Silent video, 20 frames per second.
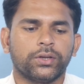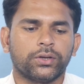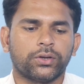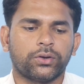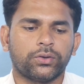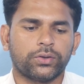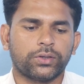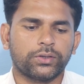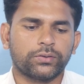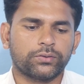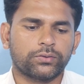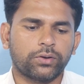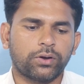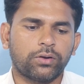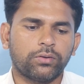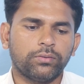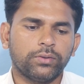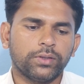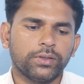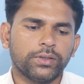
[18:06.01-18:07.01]
Now you can
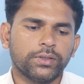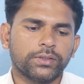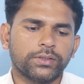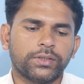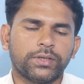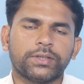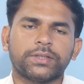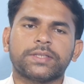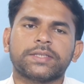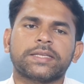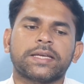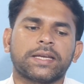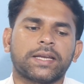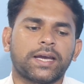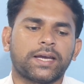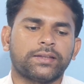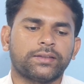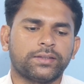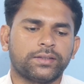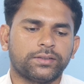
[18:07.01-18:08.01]
solve, 3 3 is
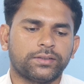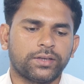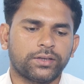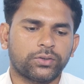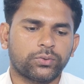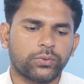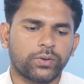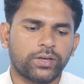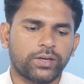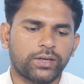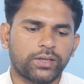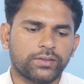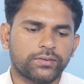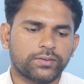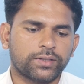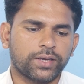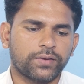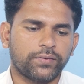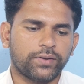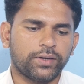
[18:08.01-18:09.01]
9, 3 is
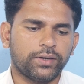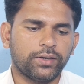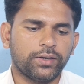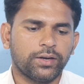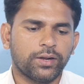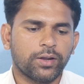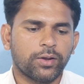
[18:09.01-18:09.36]
27